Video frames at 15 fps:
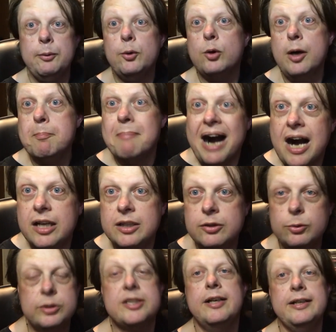we all got a mug,
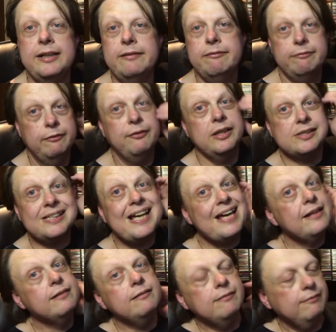or certainly the first
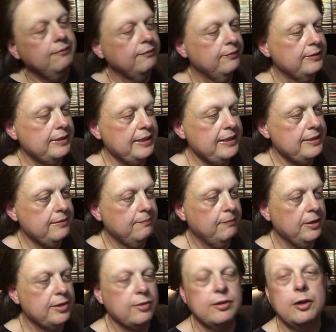10 did.
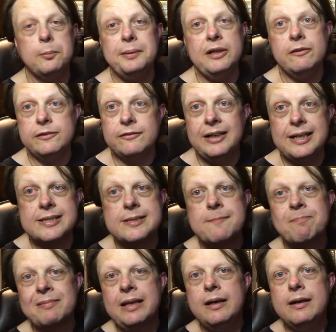I don't know beyond
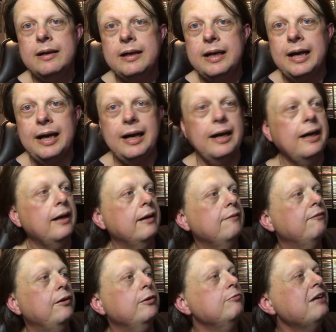that.
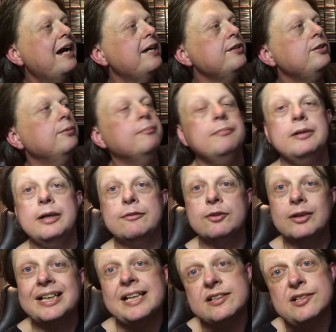Very random. I've
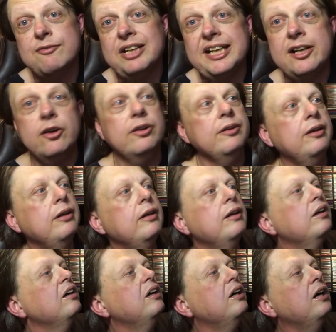got Kings of Leon.
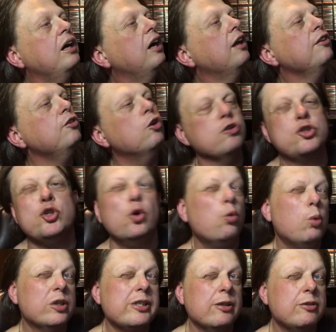Not
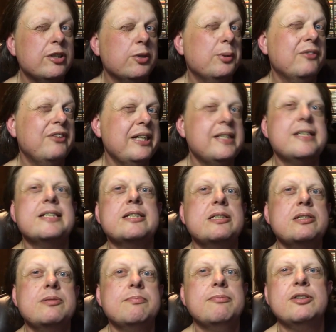sure what I'll do with this,
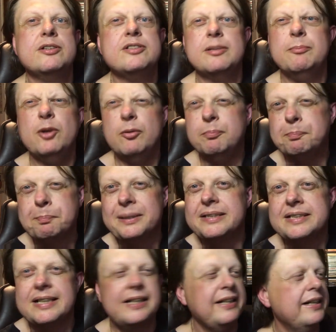because I'm not
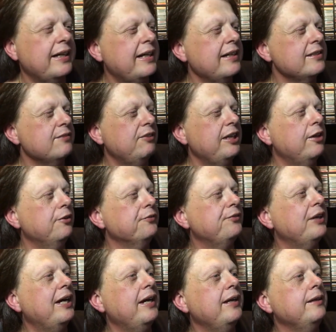particularly a Kings of Leon
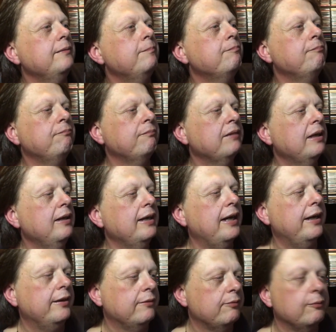fan.
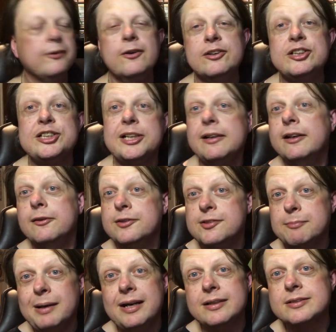And we've got shitloads
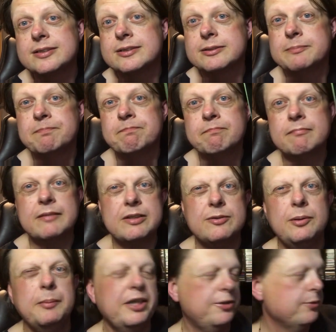of mugs,
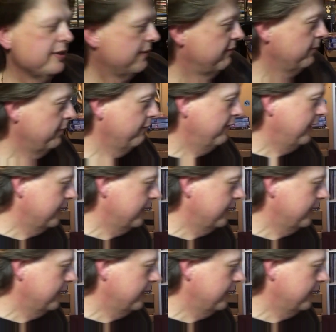so I might do something with